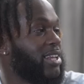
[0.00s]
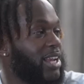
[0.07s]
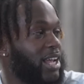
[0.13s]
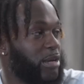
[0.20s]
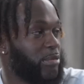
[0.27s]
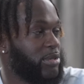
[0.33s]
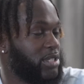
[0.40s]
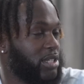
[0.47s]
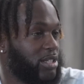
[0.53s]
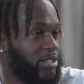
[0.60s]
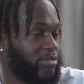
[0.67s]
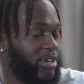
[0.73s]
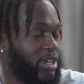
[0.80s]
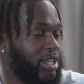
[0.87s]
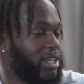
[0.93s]
90% is
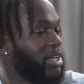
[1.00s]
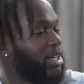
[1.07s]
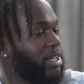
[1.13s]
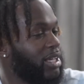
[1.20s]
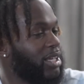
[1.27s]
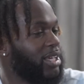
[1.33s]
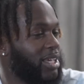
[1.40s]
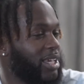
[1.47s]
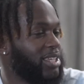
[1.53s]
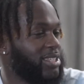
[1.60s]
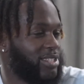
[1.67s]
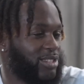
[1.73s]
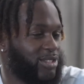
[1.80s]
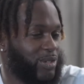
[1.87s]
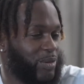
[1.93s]
fake. It's
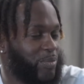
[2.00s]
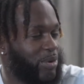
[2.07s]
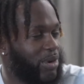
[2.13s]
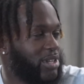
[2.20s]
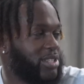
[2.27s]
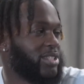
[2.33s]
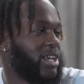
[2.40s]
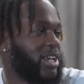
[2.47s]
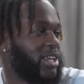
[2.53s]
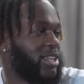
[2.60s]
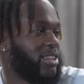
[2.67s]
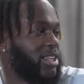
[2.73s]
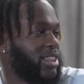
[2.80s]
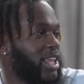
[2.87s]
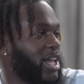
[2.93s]
two parts to that. The
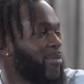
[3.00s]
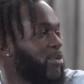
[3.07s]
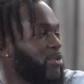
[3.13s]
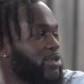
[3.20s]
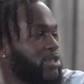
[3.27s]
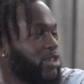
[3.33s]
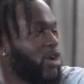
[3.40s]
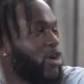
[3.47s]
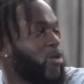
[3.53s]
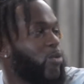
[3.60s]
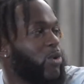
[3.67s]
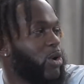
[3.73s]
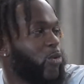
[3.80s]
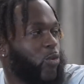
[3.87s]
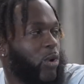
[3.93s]
labels know
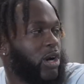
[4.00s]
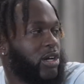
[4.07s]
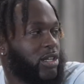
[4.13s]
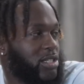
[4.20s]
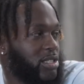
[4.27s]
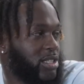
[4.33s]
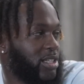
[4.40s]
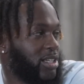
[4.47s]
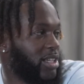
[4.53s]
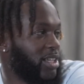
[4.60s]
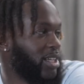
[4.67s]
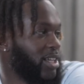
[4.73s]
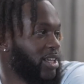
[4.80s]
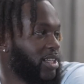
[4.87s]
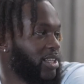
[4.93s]
what works.
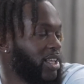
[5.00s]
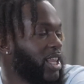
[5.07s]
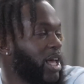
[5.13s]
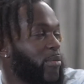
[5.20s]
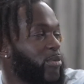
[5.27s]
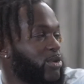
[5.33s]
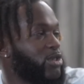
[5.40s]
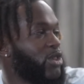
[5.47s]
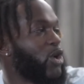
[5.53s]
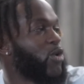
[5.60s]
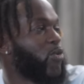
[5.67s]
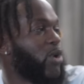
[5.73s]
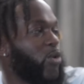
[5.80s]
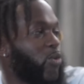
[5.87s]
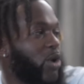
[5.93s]
Okay. The labels know
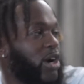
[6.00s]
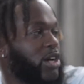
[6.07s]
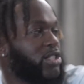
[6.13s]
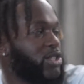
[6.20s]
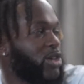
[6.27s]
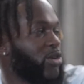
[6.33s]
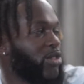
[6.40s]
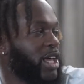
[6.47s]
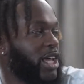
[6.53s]
what works, so they